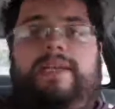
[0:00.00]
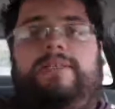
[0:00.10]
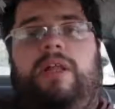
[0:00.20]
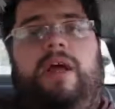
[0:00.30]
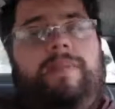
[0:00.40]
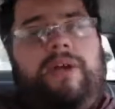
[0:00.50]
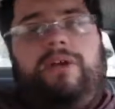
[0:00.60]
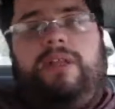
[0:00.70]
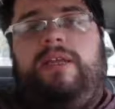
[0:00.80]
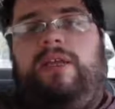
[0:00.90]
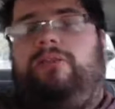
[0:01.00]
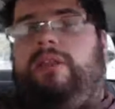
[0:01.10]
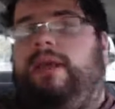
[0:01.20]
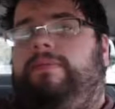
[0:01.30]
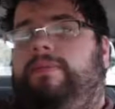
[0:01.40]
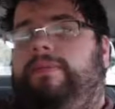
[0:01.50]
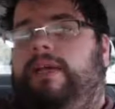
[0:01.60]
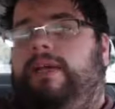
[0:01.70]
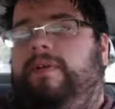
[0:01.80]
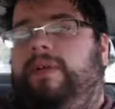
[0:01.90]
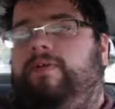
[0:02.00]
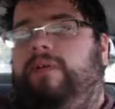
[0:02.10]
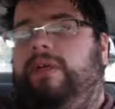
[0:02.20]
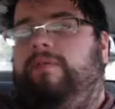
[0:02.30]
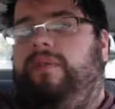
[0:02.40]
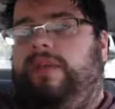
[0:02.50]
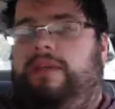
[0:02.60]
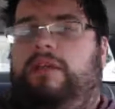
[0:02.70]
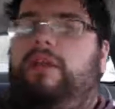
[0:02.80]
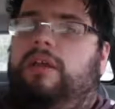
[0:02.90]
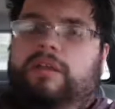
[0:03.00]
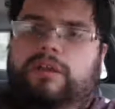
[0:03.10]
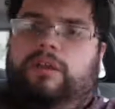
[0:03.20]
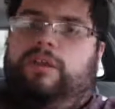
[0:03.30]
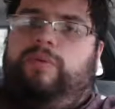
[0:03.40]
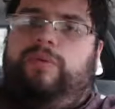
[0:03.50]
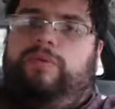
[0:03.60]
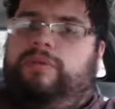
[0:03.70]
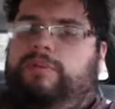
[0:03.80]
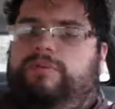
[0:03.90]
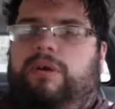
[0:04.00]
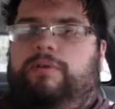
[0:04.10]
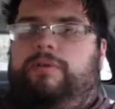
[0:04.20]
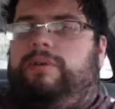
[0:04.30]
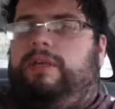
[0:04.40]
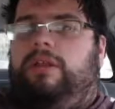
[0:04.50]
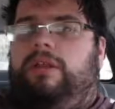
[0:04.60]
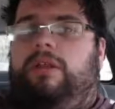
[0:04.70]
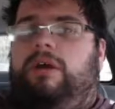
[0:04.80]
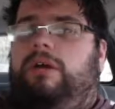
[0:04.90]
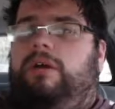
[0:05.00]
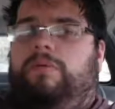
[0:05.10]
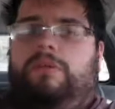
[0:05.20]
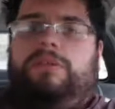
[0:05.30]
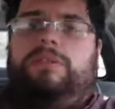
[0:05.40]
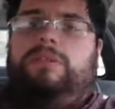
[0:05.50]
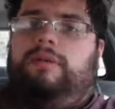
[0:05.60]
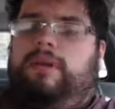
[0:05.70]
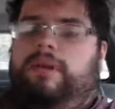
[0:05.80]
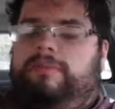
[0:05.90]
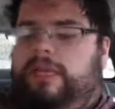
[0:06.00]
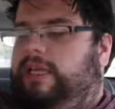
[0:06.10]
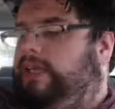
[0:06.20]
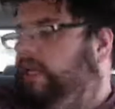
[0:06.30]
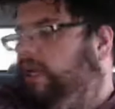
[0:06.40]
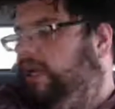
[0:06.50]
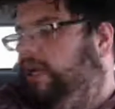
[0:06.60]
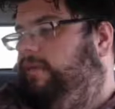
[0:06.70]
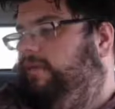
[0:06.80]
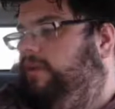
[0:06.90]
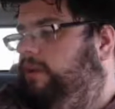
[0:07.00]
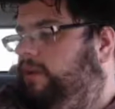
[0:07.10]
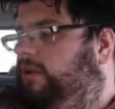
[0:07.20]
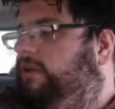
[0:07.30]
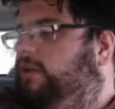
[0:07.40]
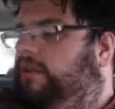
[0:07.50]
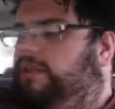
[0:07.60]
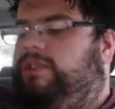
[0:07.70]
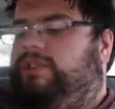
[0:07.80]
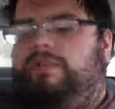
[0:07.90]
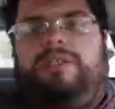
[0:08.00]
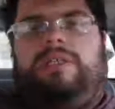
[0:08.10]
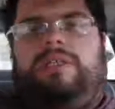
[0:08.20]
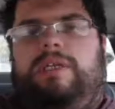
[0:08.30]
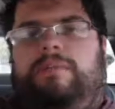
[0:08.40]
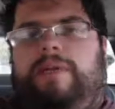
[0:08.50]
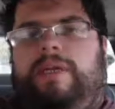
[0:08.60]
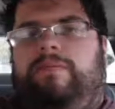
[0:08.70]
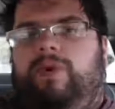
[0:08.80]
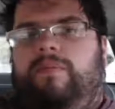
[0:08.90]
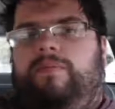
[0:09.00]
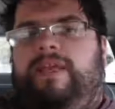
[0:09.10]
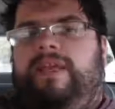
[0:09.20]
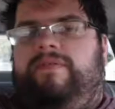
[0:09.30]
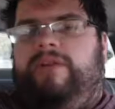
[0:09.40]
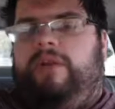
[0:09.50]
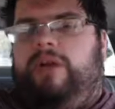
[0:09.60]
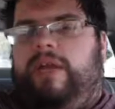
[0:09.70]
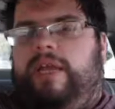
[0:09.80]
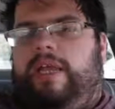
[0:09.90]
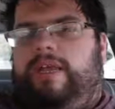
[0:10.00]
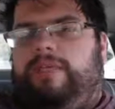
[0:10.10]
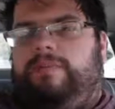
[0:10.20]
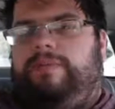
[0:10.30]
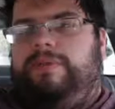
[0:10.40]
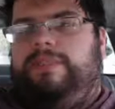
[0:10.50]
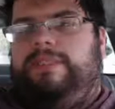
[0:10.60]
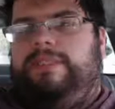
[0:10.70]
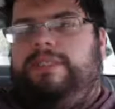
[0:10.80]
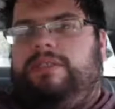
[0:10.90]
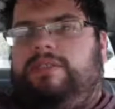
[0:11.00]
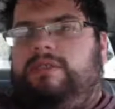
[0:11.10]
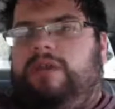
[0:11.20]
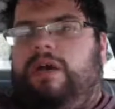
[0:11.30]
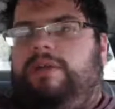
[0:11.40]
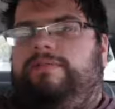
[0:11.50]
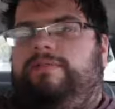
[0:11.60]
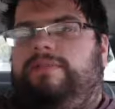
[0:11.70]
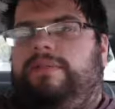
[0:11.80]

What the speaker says: it's a lot better than the other laptop I have. I will give you that. The other one was probably a lot worse. I'm glad that I have this one. It's a little bit more beefier, I guess, but still not